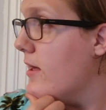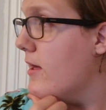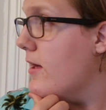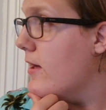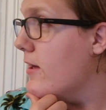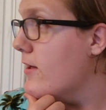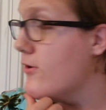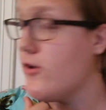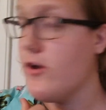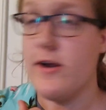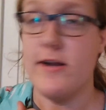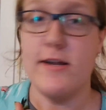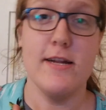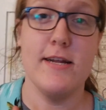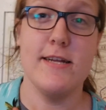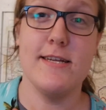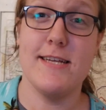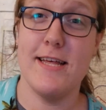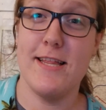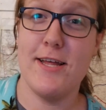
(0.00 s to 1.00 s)
Sorry, did I
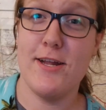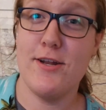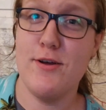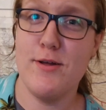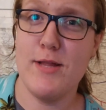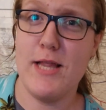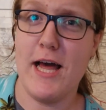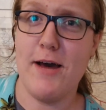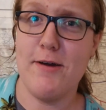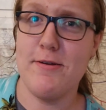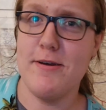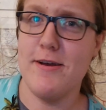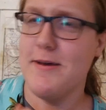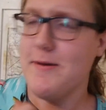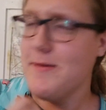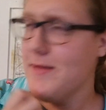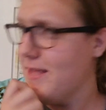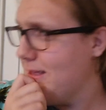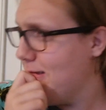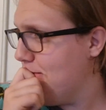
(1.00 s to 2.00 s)
say that too loud?
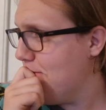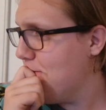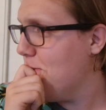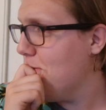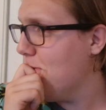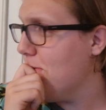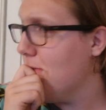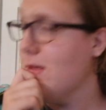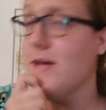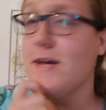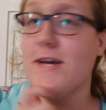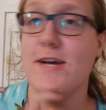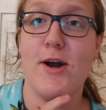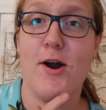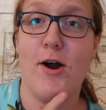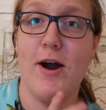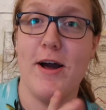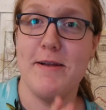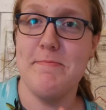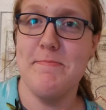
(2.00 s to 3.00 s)

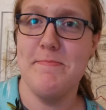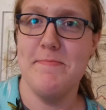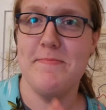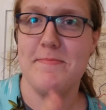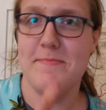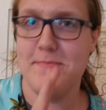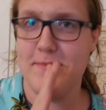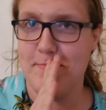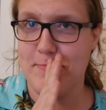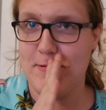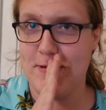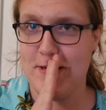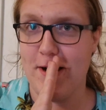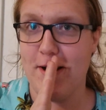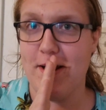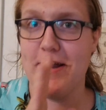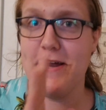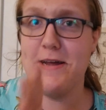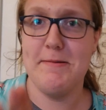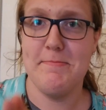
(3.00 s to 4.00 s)
God, I'm
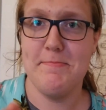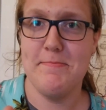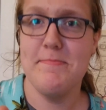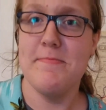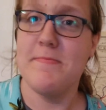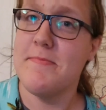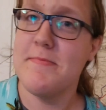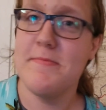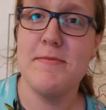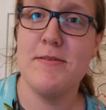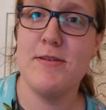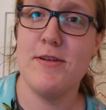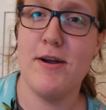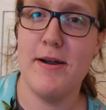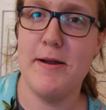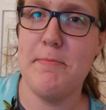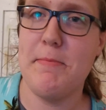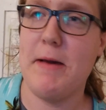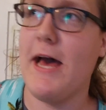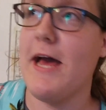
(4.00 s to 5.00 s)
sorry.
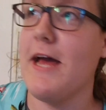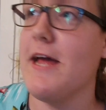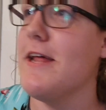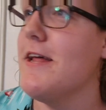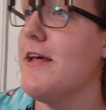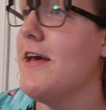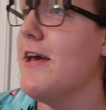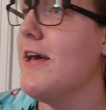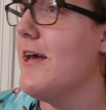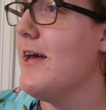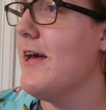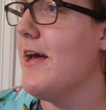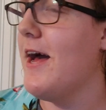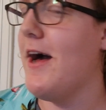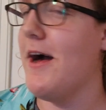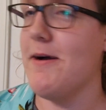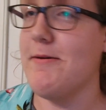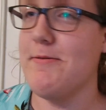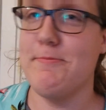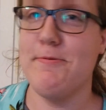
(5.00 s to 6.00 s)
Sorry, Matt.
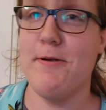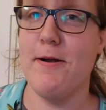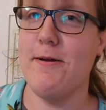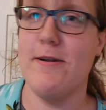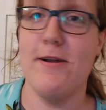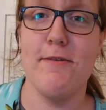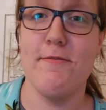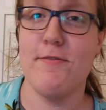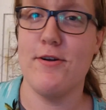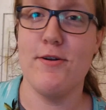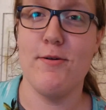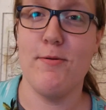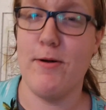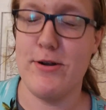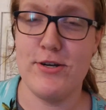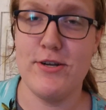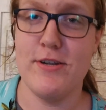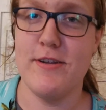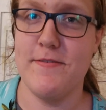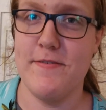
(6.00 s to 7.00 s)
You're probably never gonna
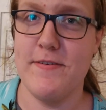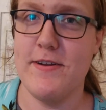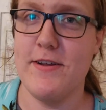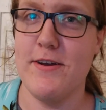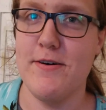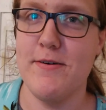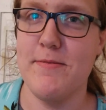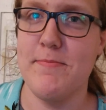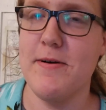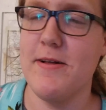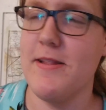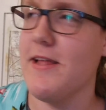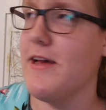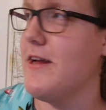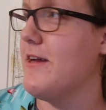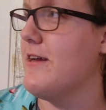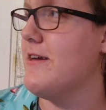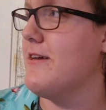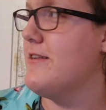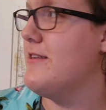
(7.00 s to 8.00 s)
watch this video, but,
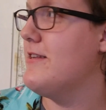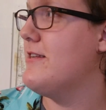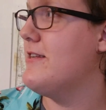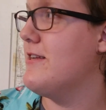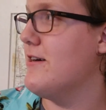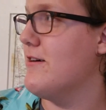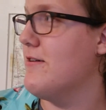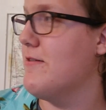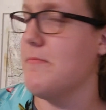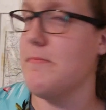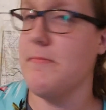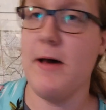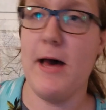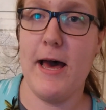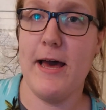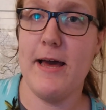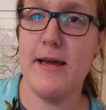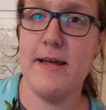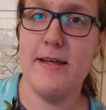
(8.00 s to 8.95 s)
like, still, Matt.